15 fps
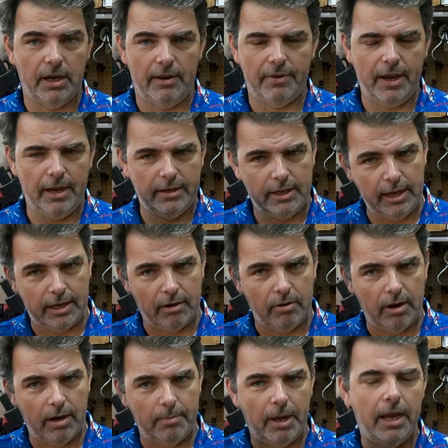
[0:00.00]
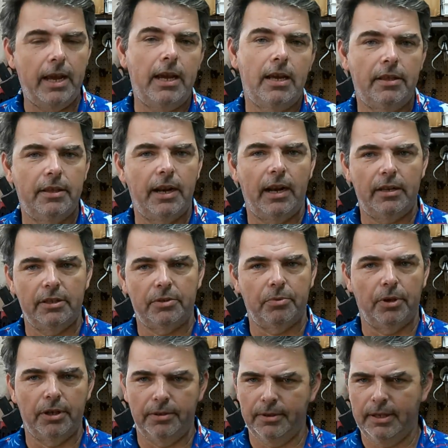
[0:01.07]
that I've had kicking around in my head that I just
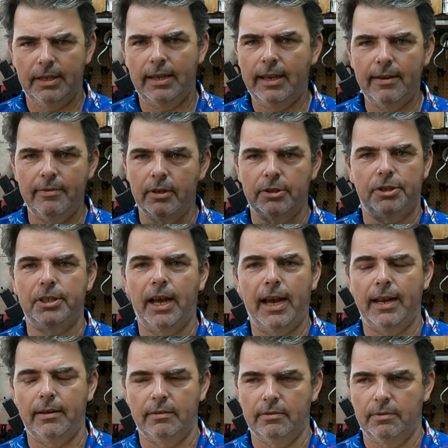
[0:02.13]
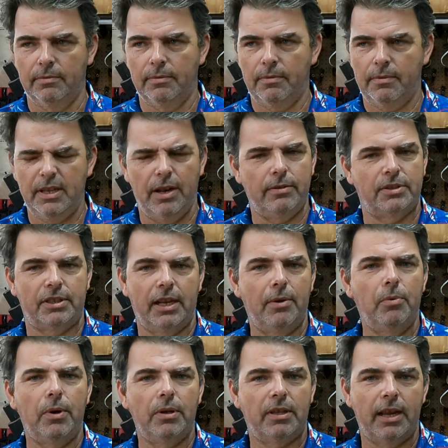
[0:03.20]
wanted to give it a shot and, say,
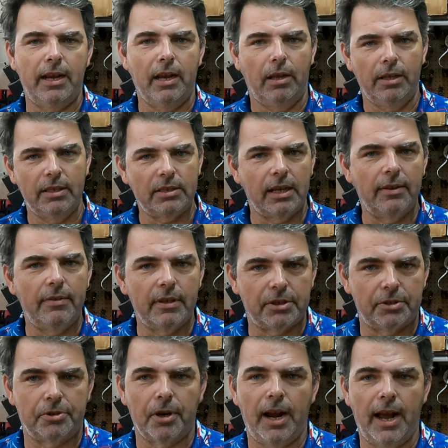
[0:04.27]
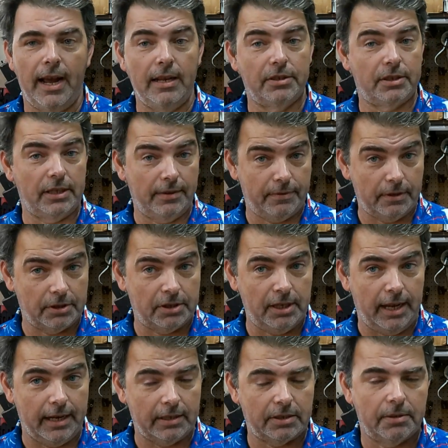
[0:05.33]
what the hell, let's give this a try and see if it
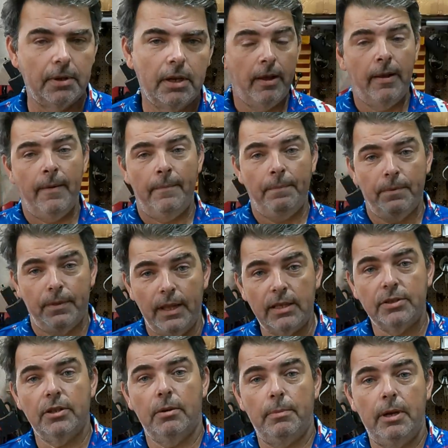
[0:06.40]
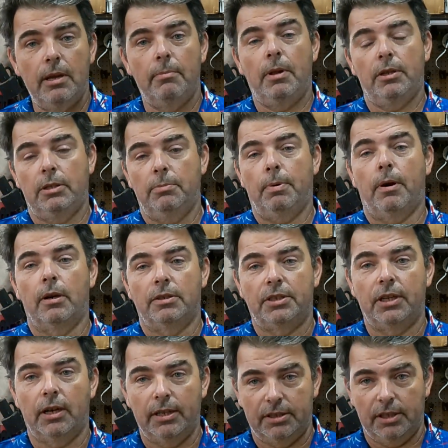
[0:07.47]
sticks. That's going to be a multi-part
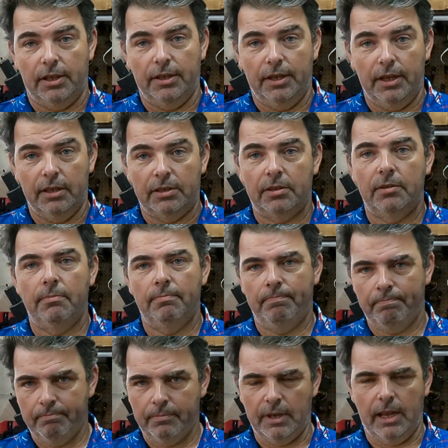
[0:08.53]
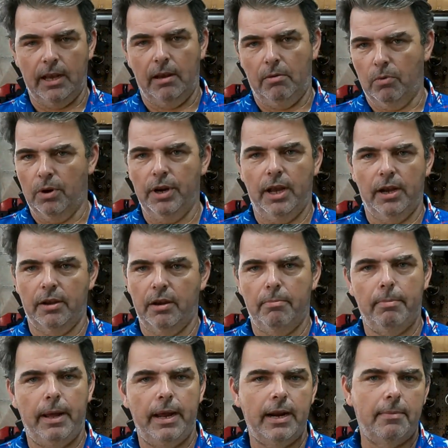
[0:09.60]
series on this. Now, we're not going to
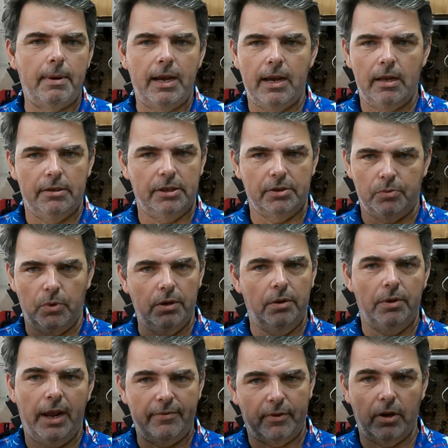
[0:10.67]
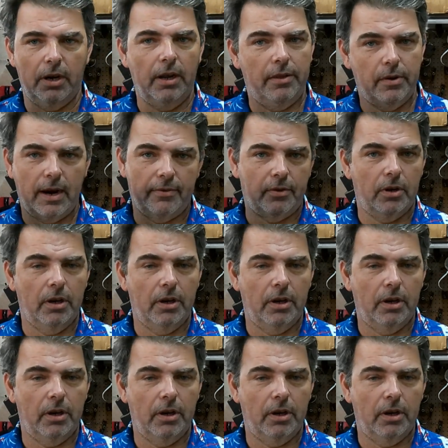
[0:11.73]
bang them out just one after another,